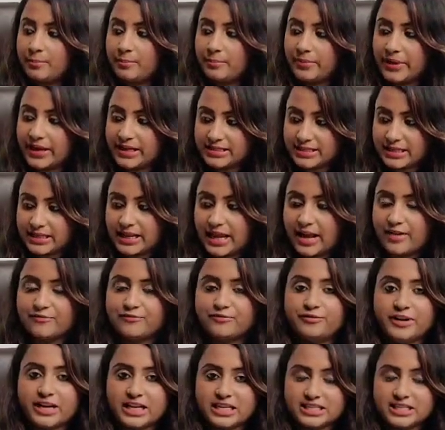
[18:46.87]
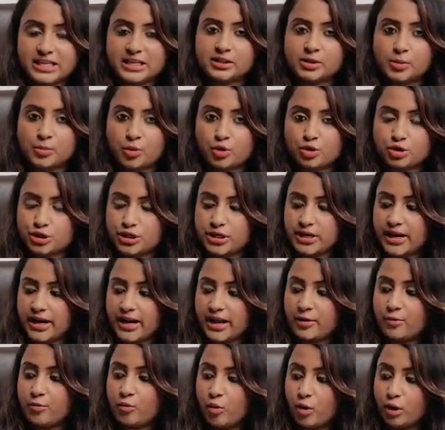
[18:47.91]
basically I'm freezing the motion and
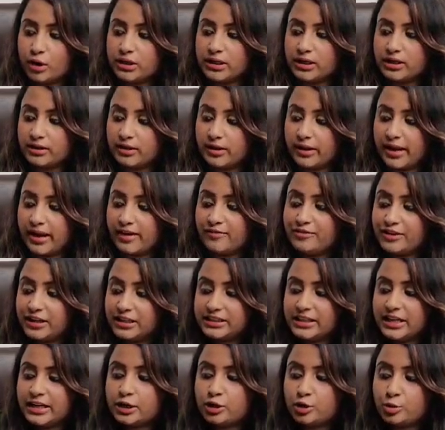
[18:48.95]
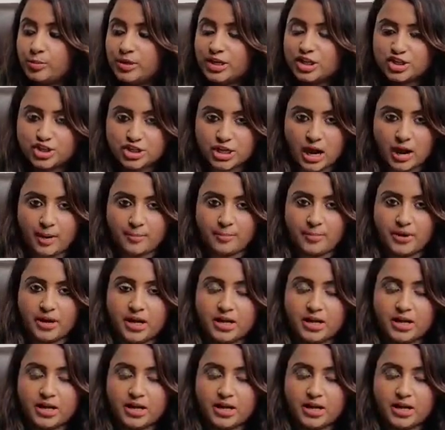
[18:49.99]
I want everything to be sharp.